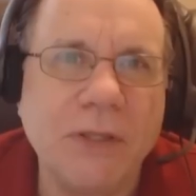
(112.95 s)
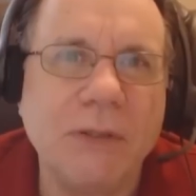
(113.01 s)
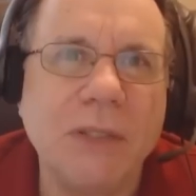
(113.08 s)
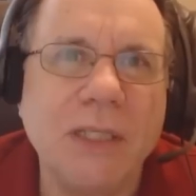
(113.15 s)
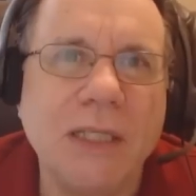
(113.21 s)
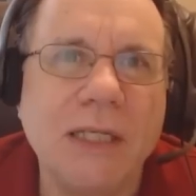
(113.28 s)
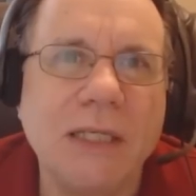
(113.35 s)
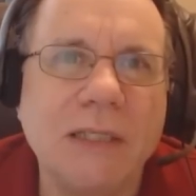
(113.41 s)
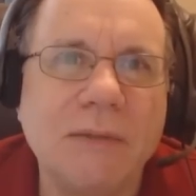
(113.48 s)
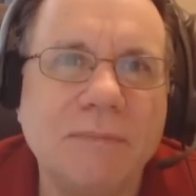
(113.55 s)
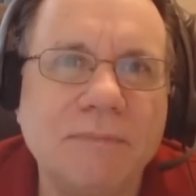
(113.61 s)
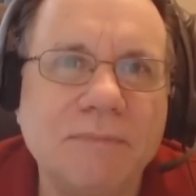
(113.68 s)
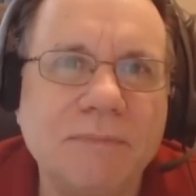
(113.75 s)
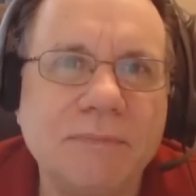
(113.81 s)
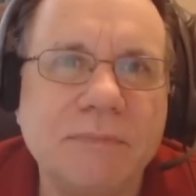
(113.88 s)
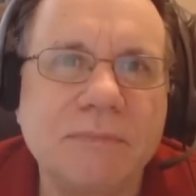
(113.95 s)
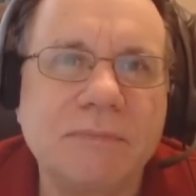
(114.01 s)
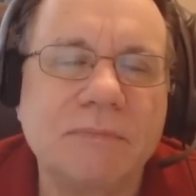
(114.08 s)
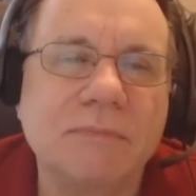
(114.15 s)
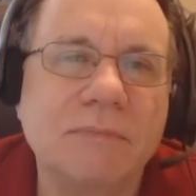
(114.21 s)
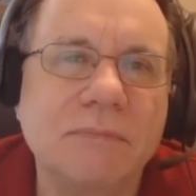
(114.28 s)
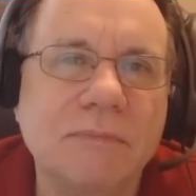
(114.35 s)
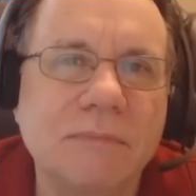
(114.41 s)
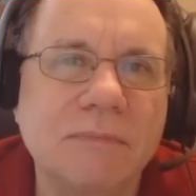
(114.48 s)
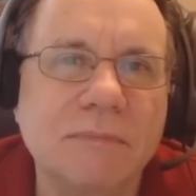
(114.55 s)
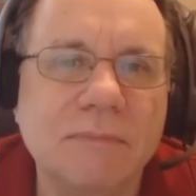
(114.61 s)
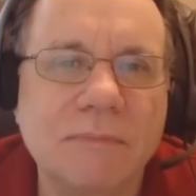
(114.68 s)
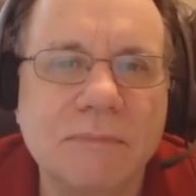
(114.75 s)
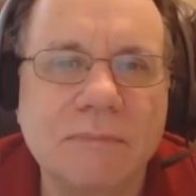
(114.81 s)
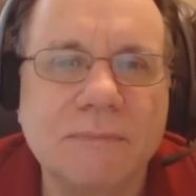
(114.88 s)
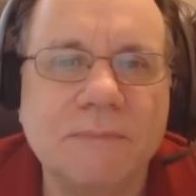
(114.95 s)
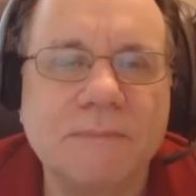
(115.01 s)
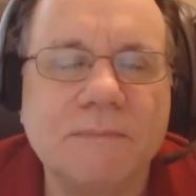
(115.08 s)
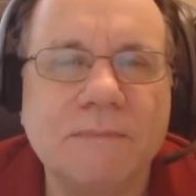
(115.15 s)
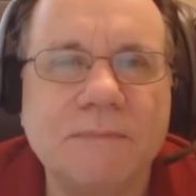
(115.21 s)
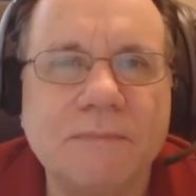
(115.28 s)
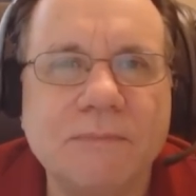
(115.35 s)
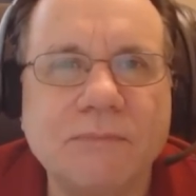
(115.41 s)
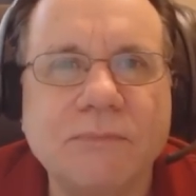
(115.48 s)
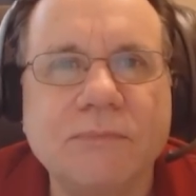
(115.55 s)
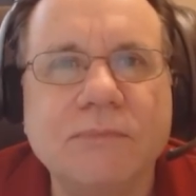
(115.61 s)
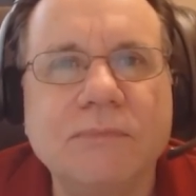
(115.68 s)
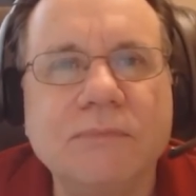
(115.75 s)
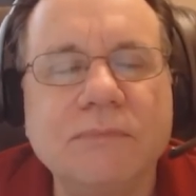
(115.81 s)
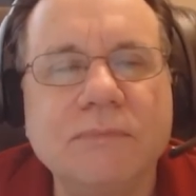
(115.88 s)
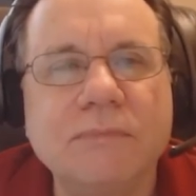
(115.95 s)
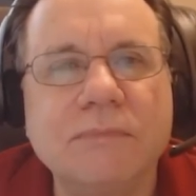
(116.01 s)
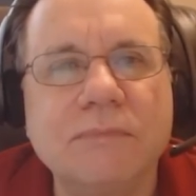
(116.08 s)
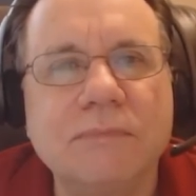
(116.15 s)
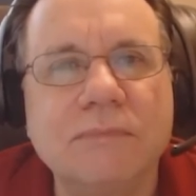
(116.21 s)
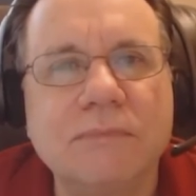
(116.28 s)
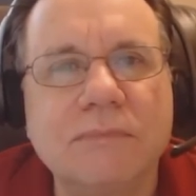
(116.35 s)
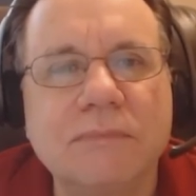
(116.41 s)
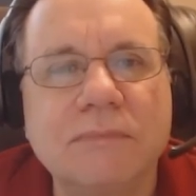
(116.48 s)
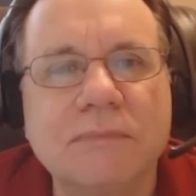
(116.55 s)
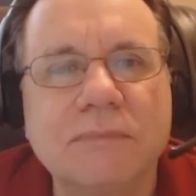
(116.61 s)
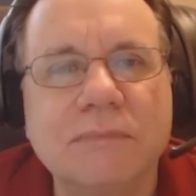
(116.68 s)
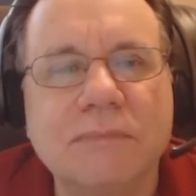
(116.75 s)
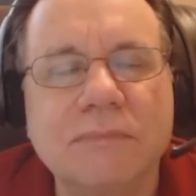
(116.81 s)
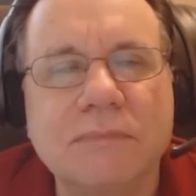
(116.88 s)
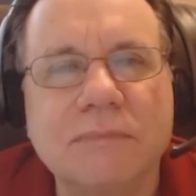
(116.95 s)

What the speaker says: The person shown says nothing.